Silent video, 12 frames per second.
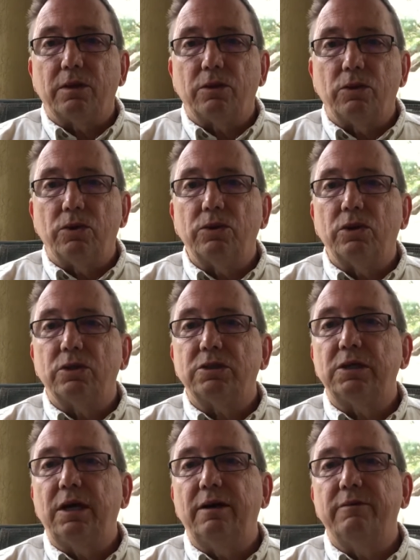learned
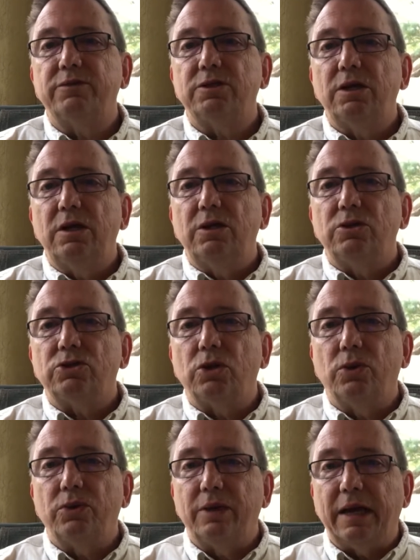ourselves.
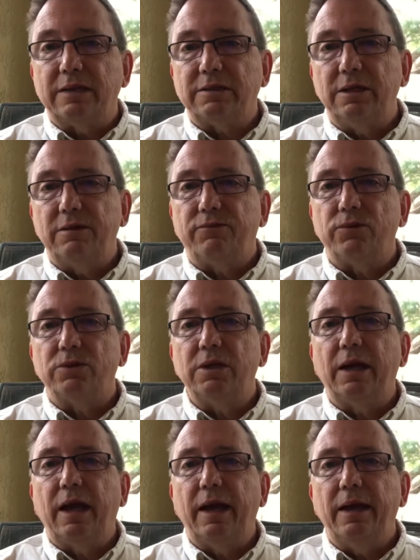So that's it for
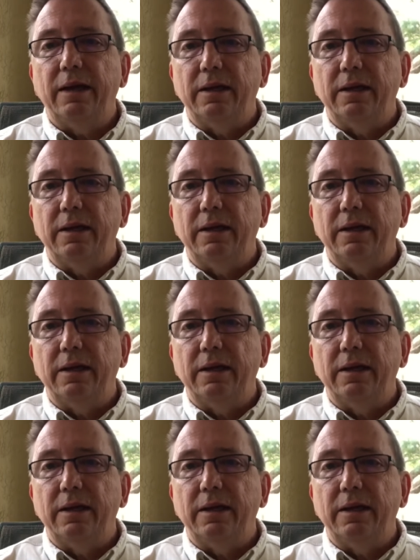today.